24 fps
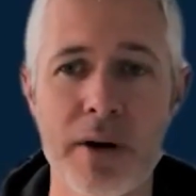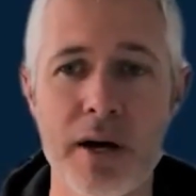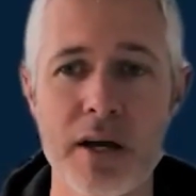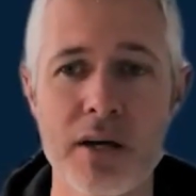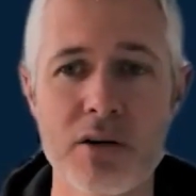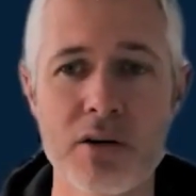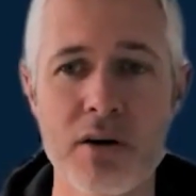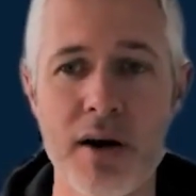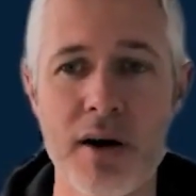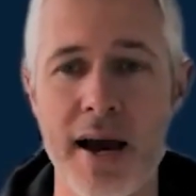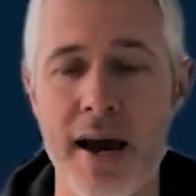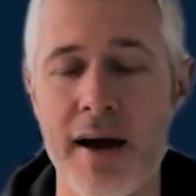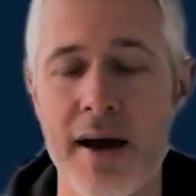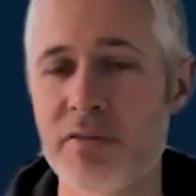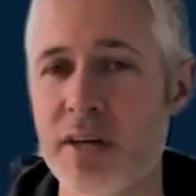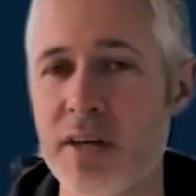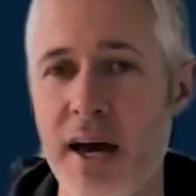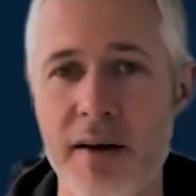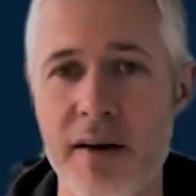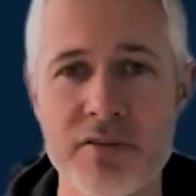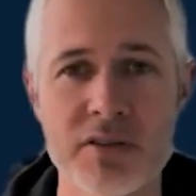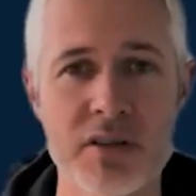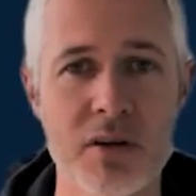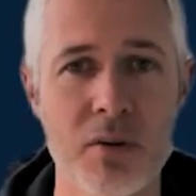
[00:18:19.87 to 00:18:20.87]
And you have to
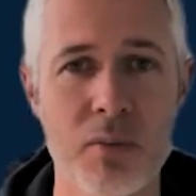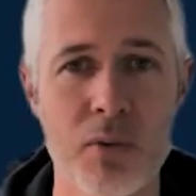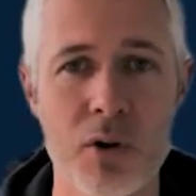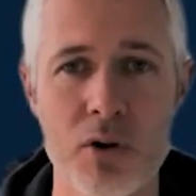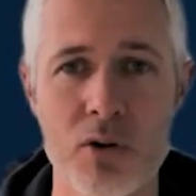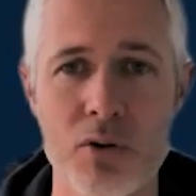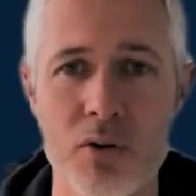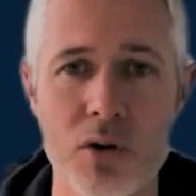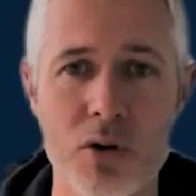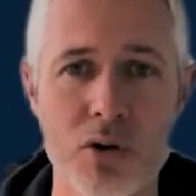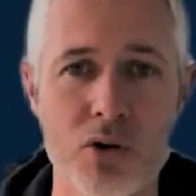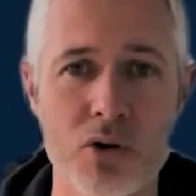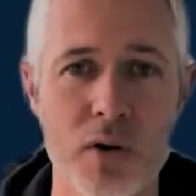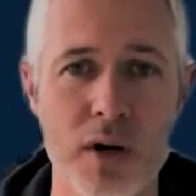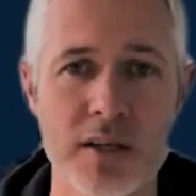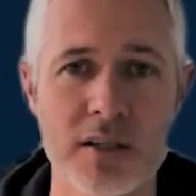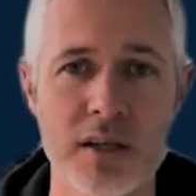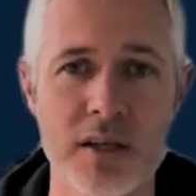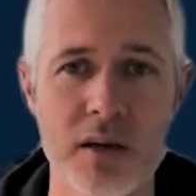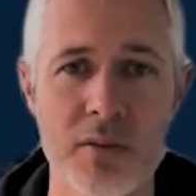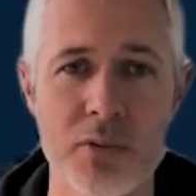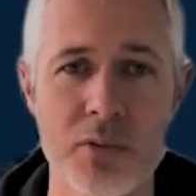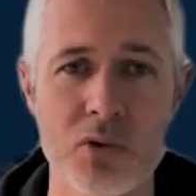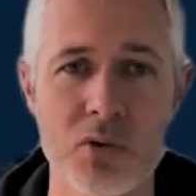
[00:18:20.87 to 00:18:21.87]
have someone who can
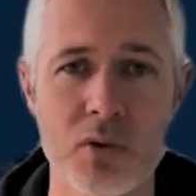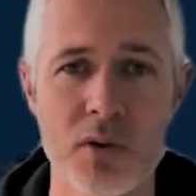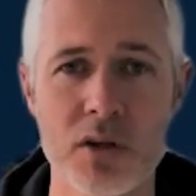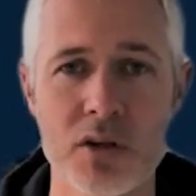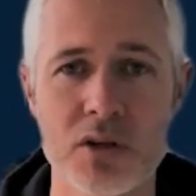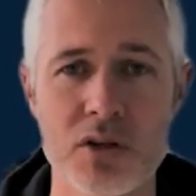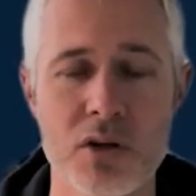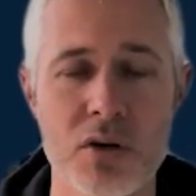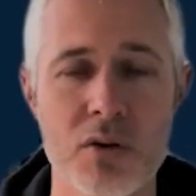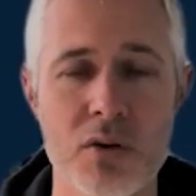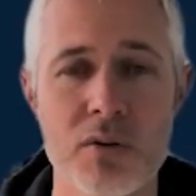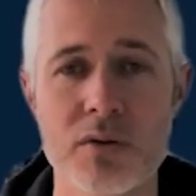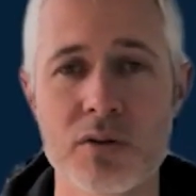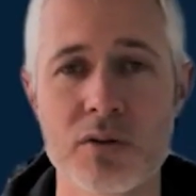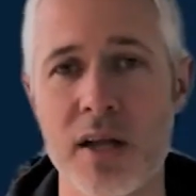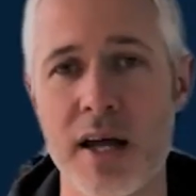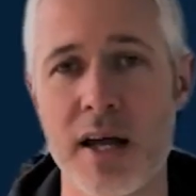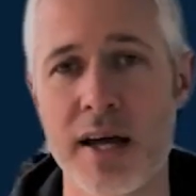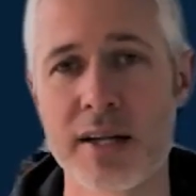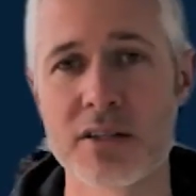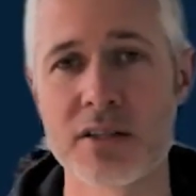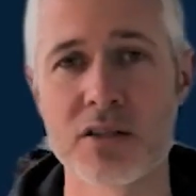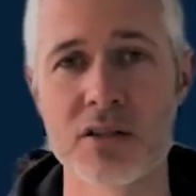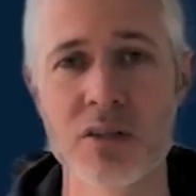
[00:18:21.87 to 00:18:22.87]
translate between the two. And so
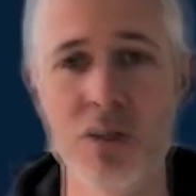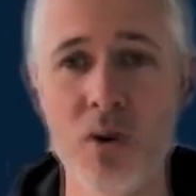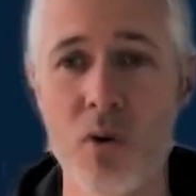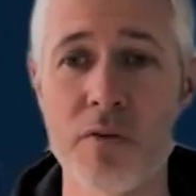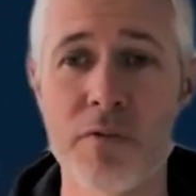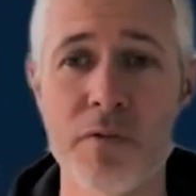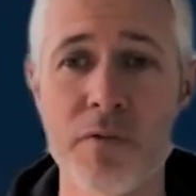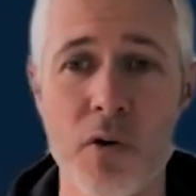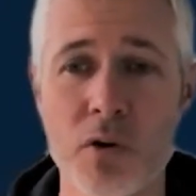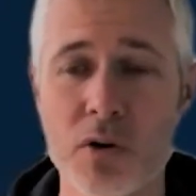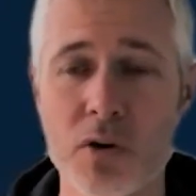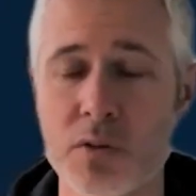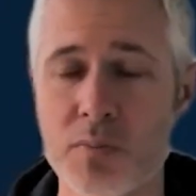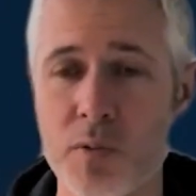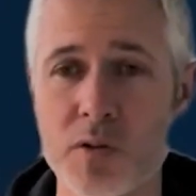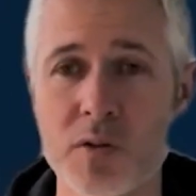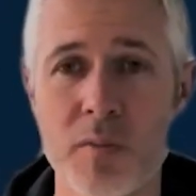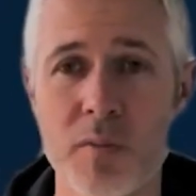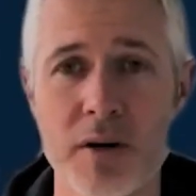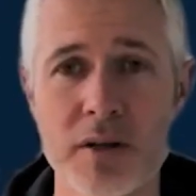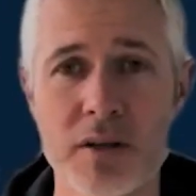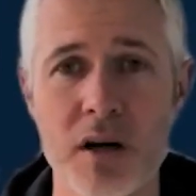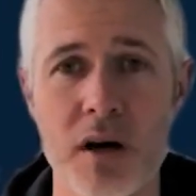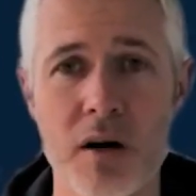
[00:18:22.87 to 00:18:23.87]
that's what I focus most
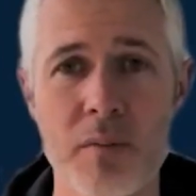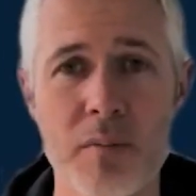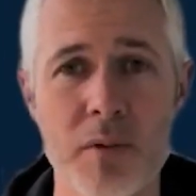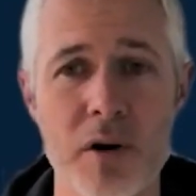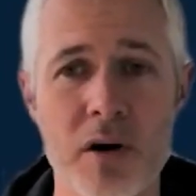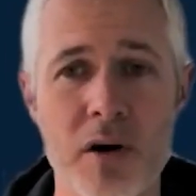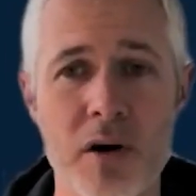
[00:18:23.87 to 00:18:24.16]
of my time